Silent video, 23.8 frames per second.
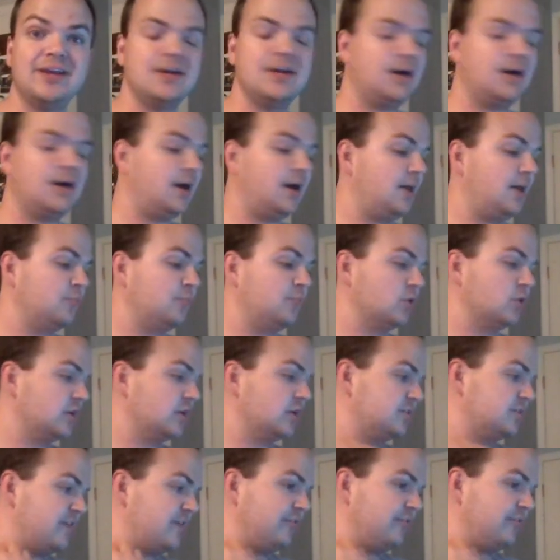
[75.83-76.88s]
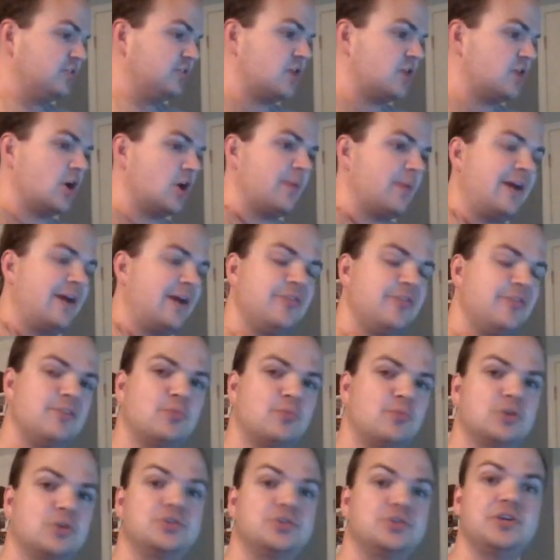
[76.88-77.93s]
We're going to definitely talk about the
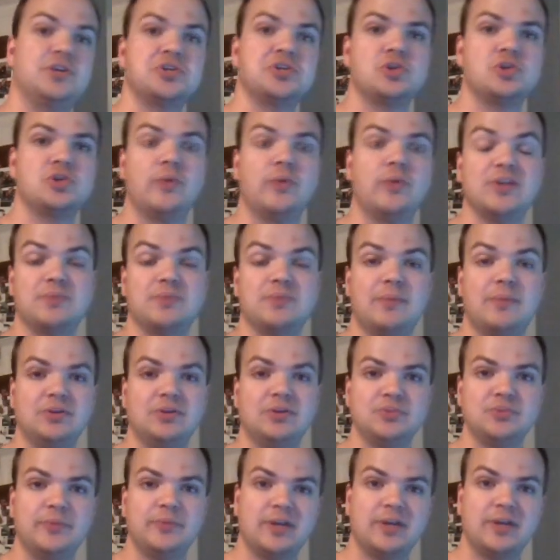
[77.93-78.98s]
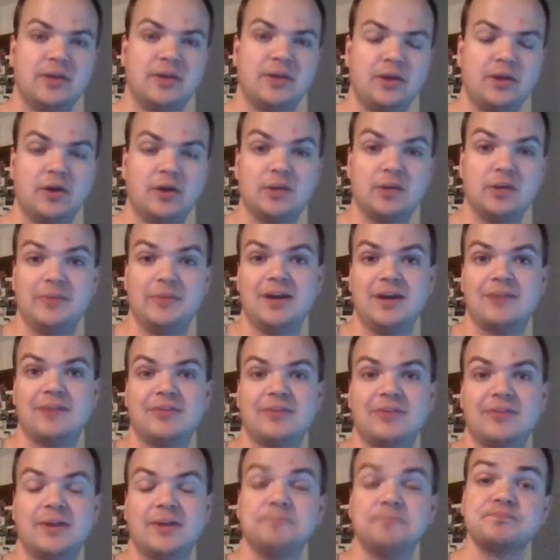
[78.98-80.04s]
more traditional ways, but I'm also going to be
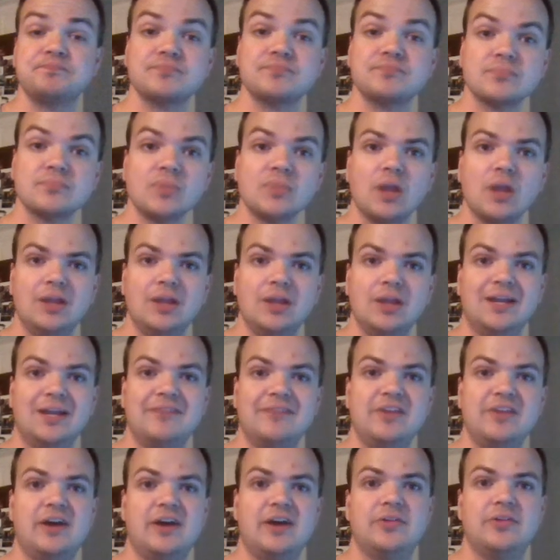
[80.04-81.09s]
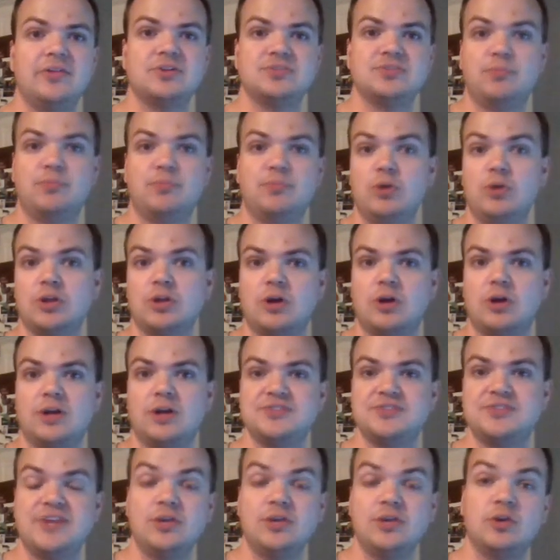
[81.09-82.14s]
covering a lot of the other support
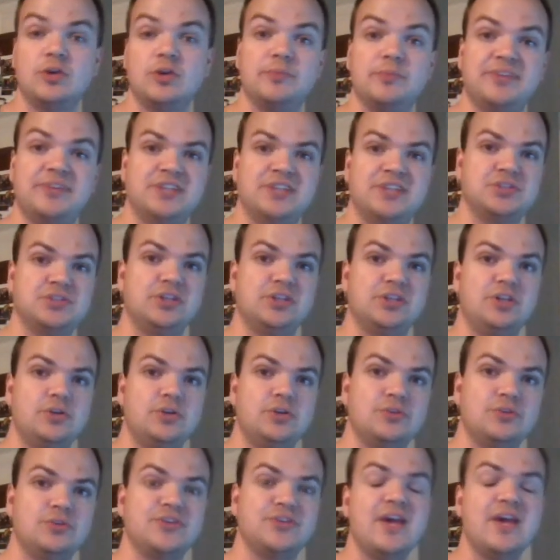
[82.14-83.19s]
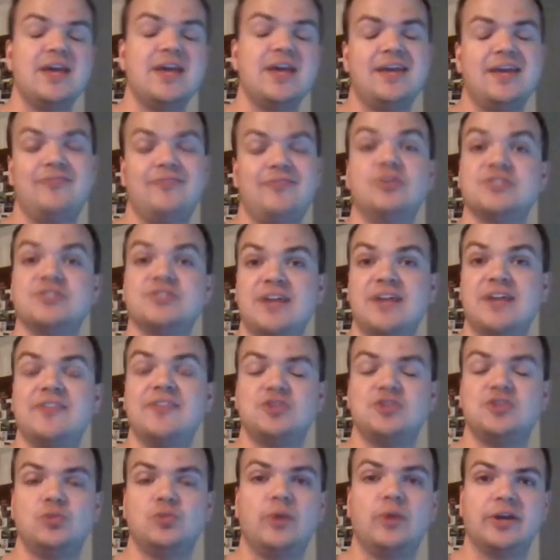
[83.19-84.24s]
cards that you can potentially use if you decide
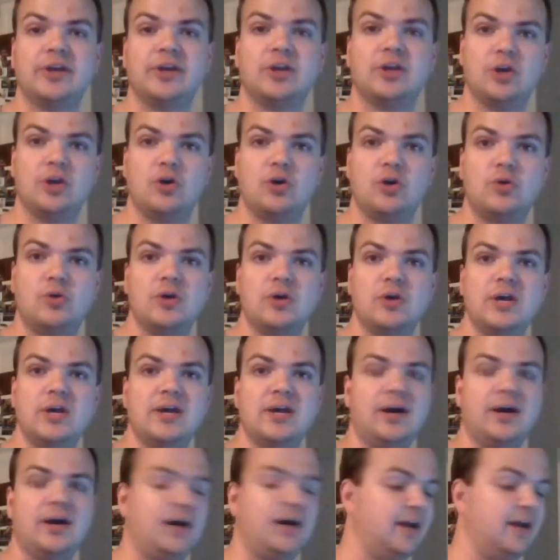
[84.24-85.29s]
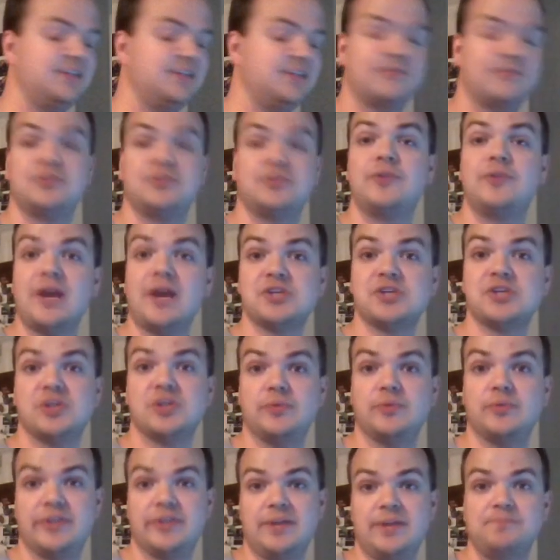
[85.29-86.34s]
that you want to go a different direction
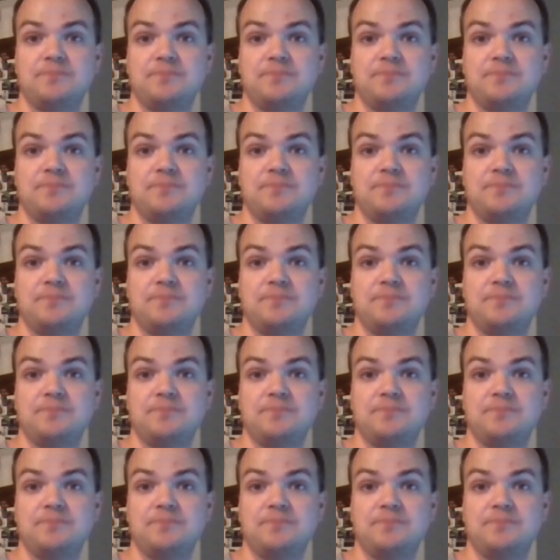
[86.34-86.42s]
with it.